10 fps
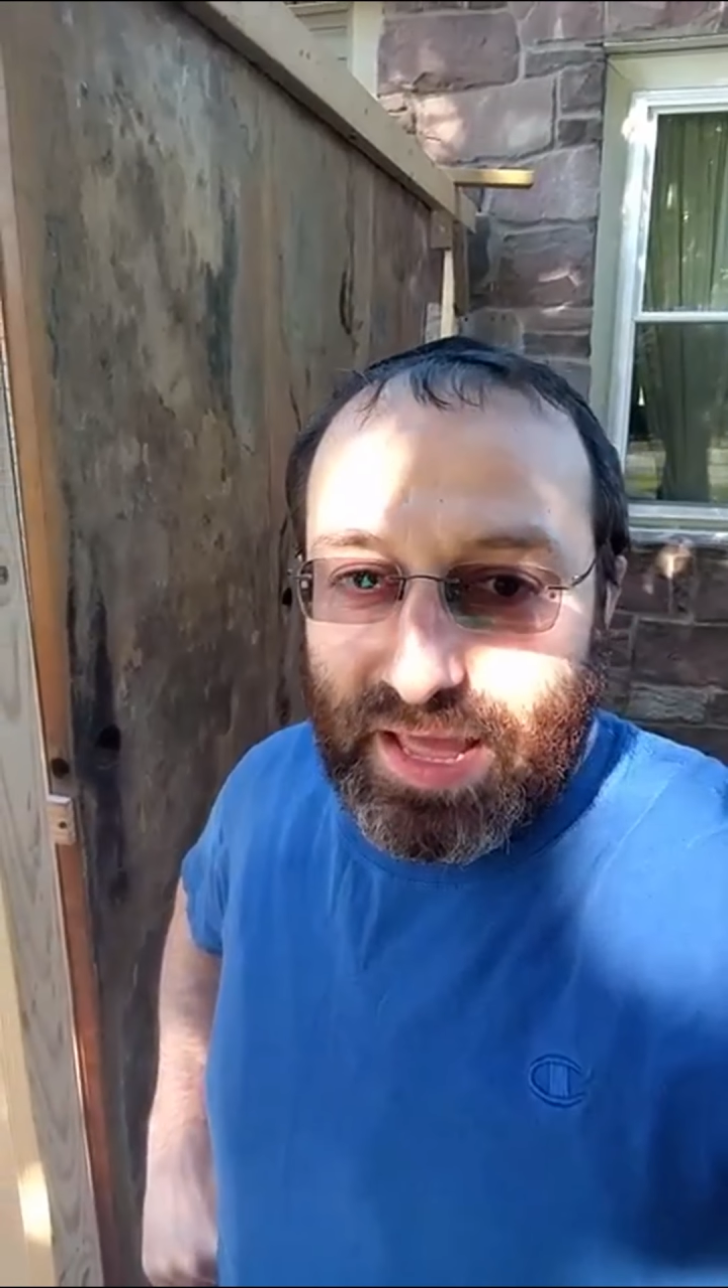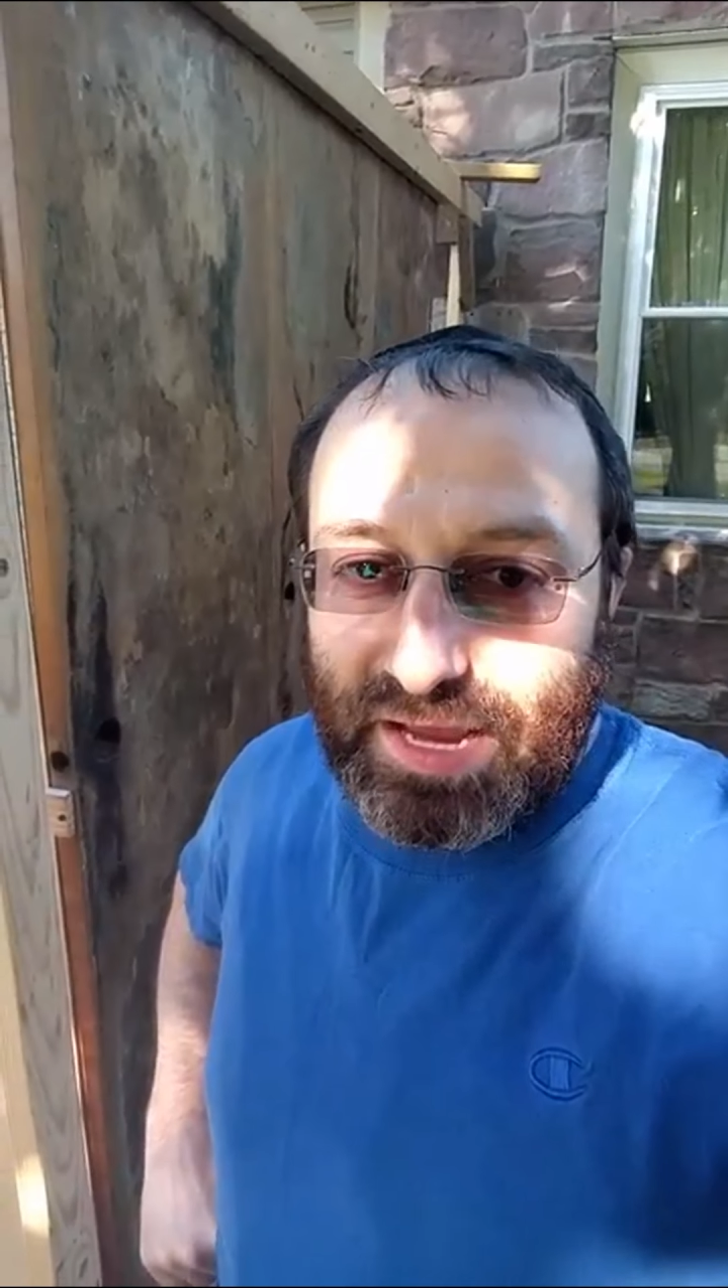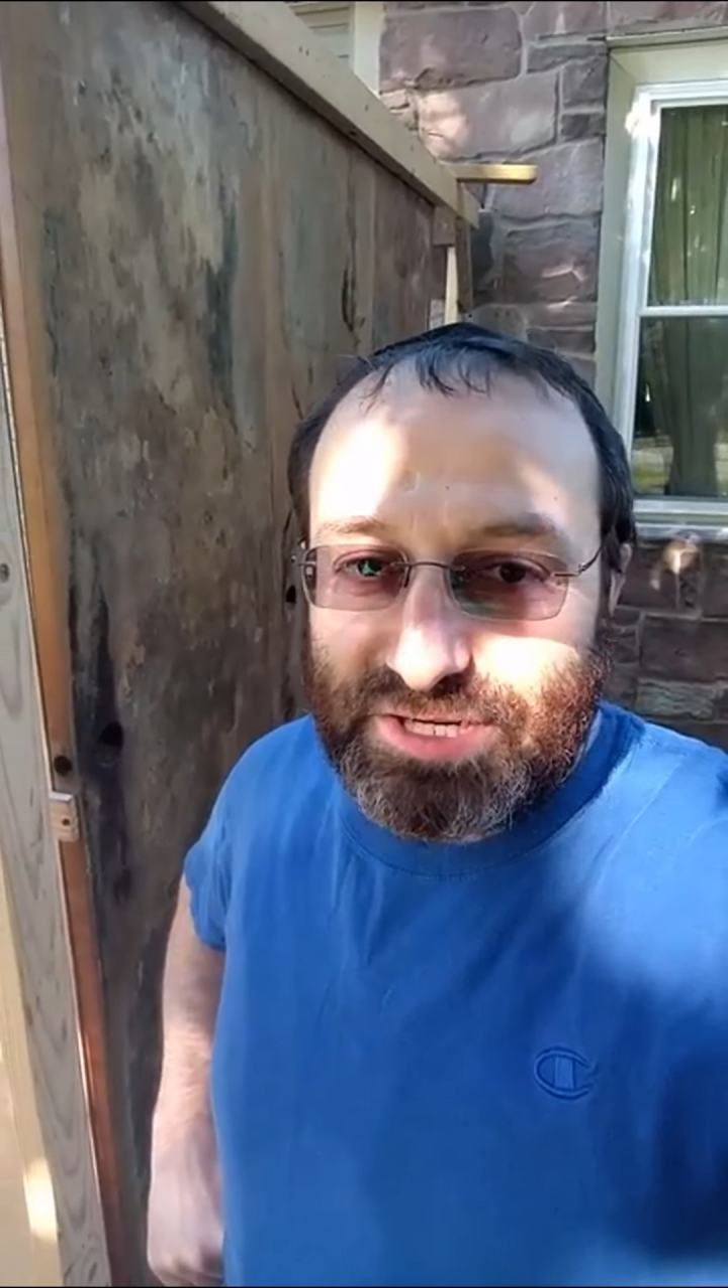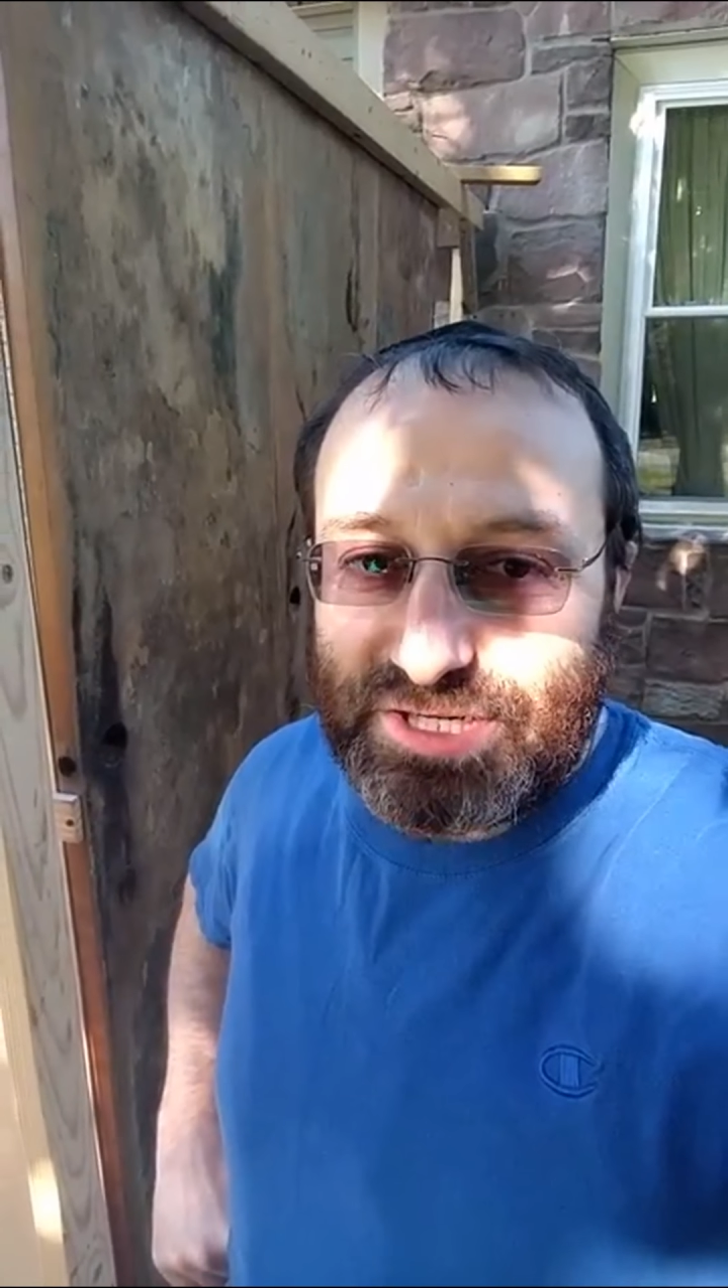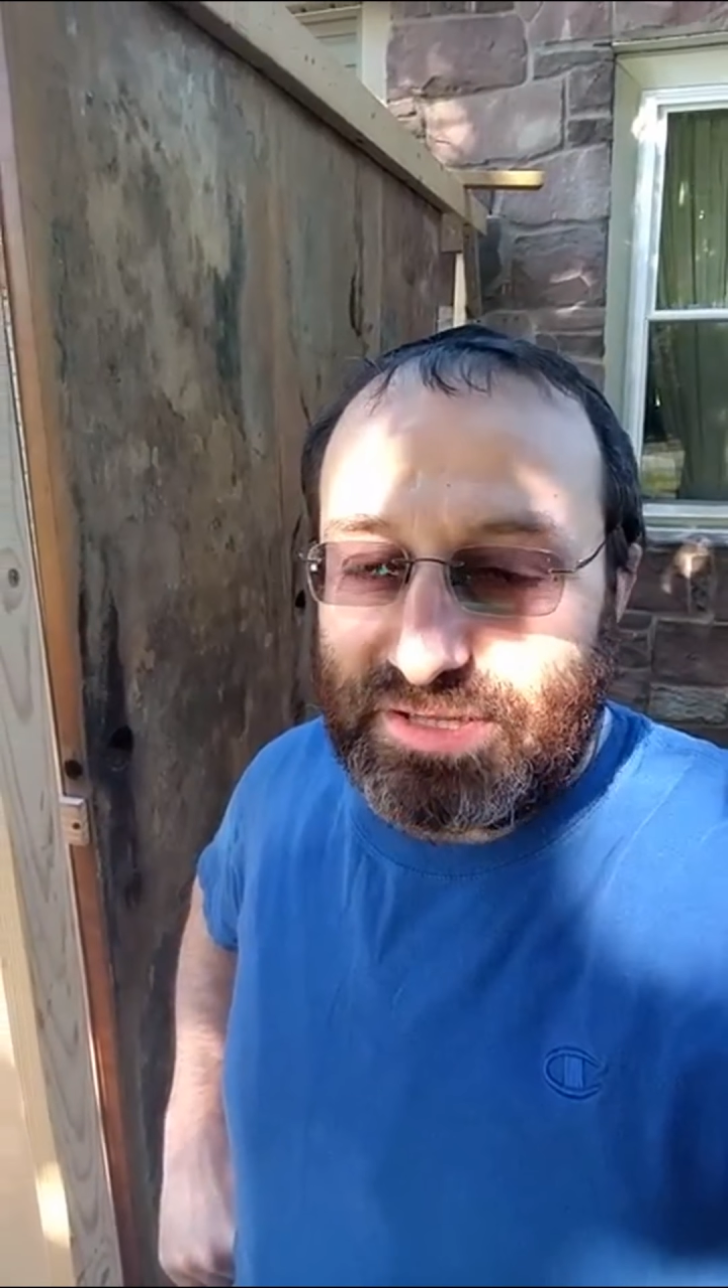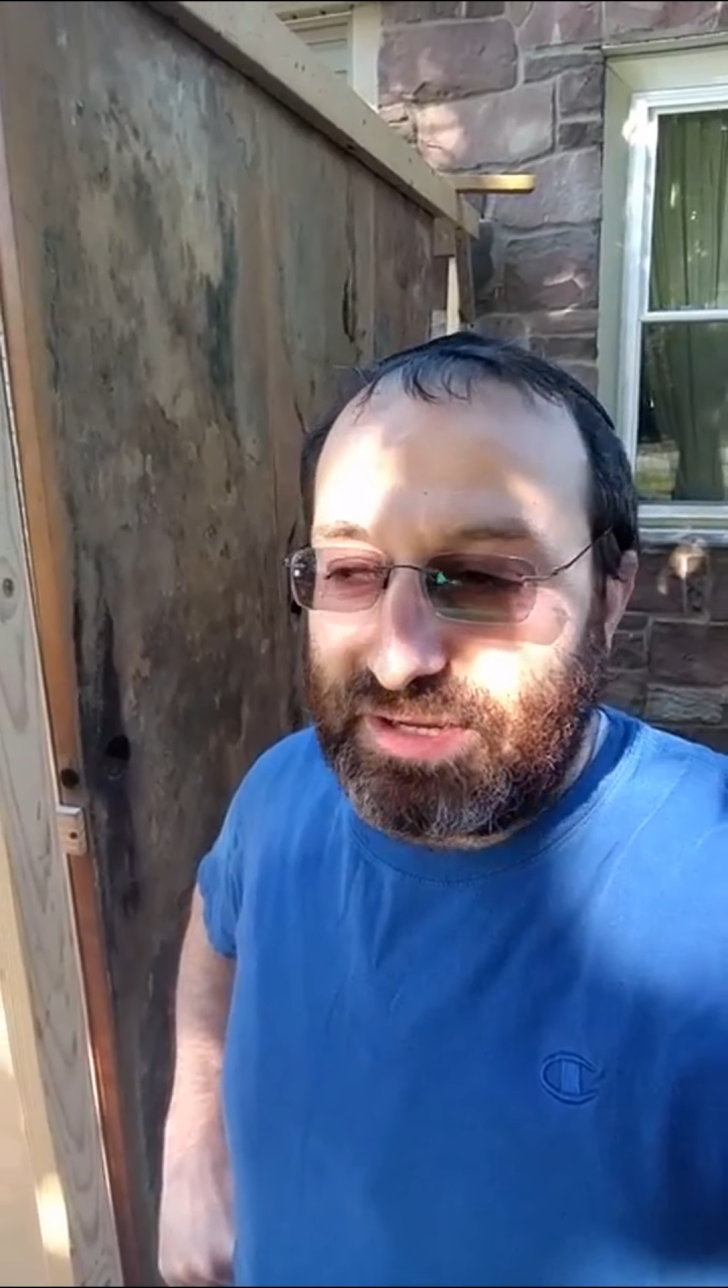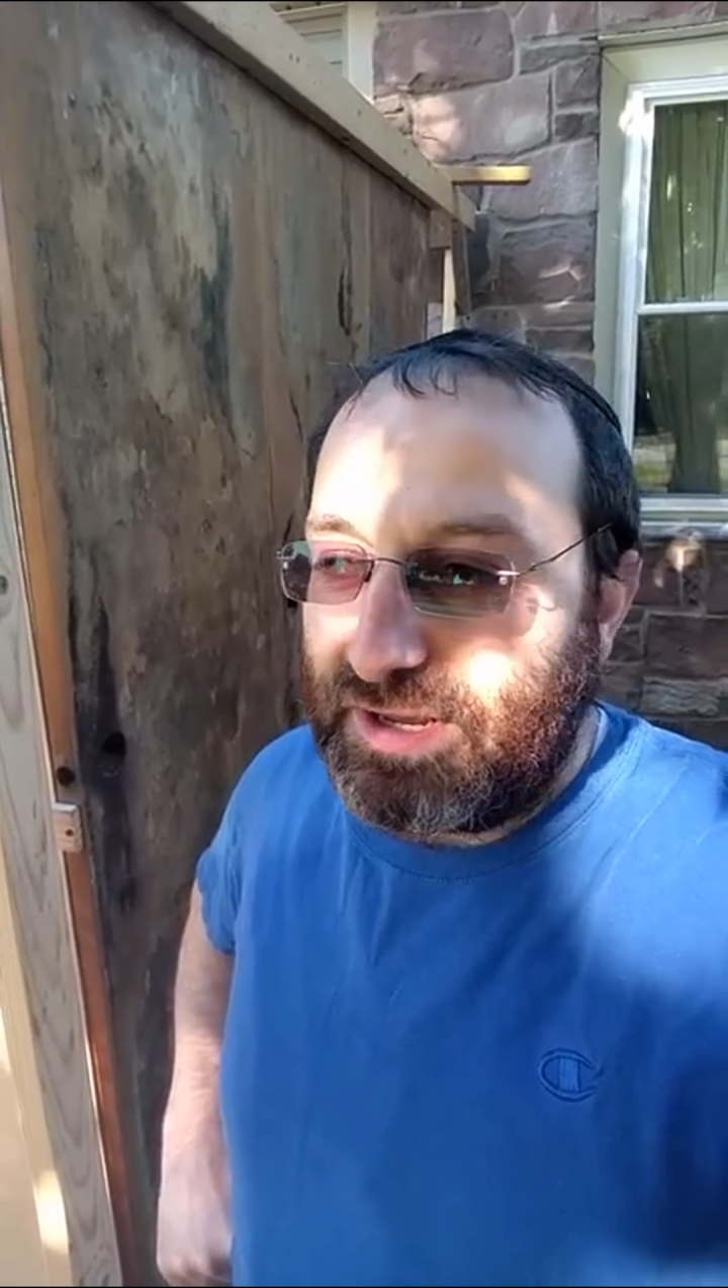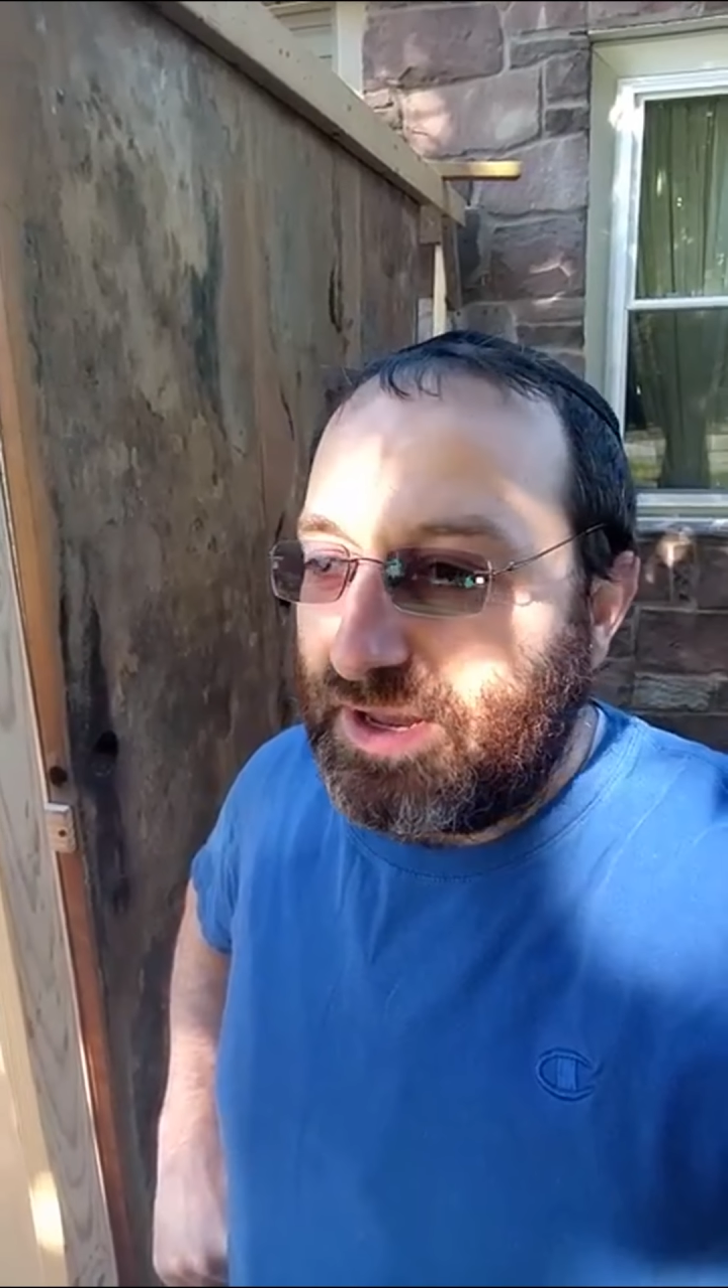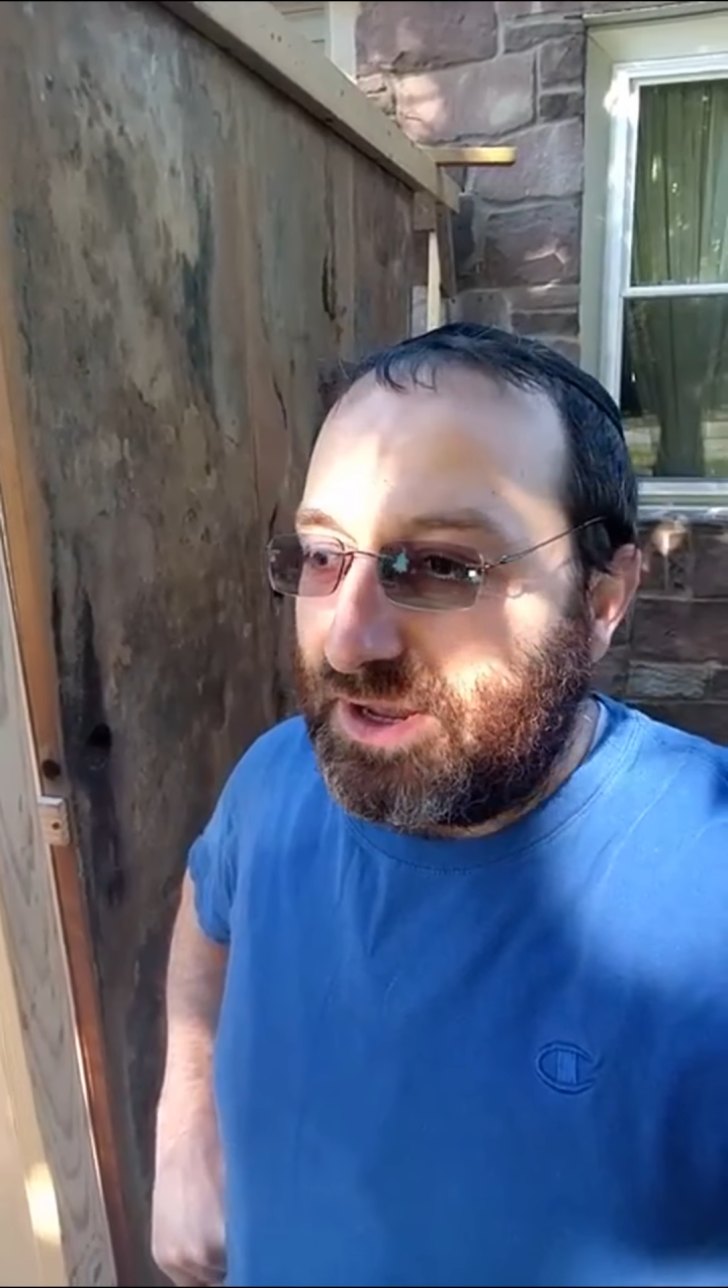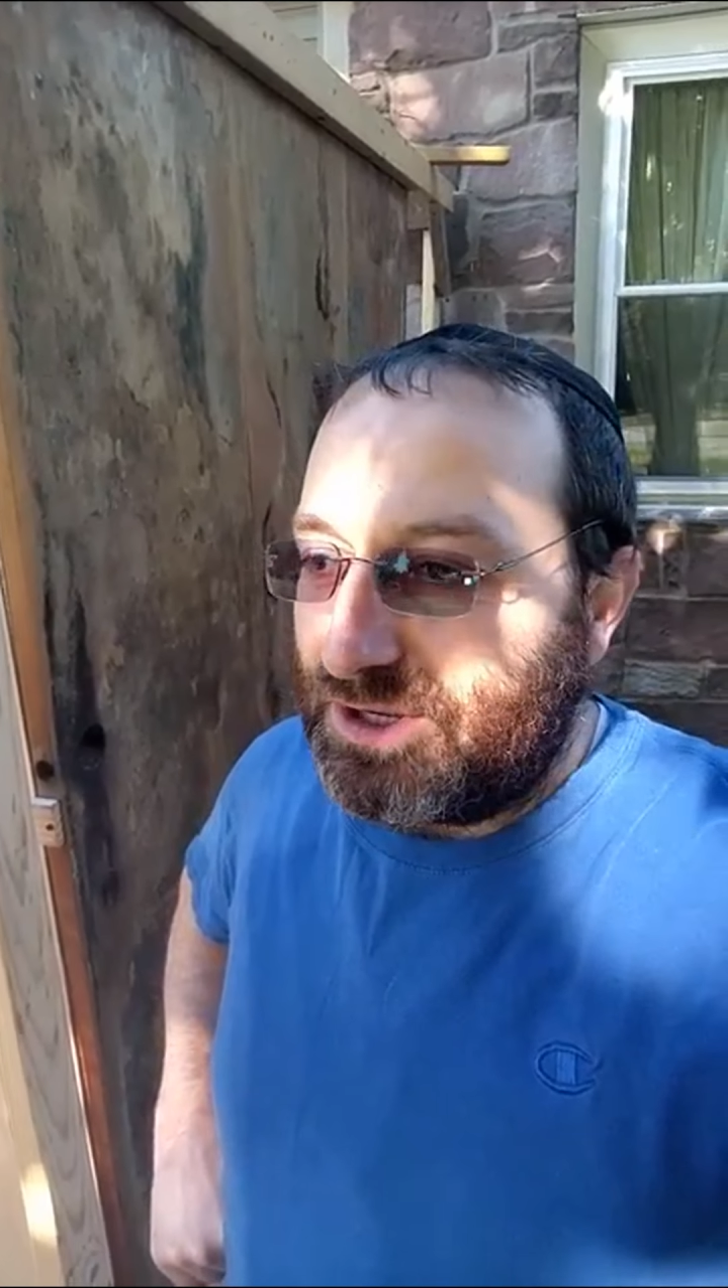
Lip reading: actually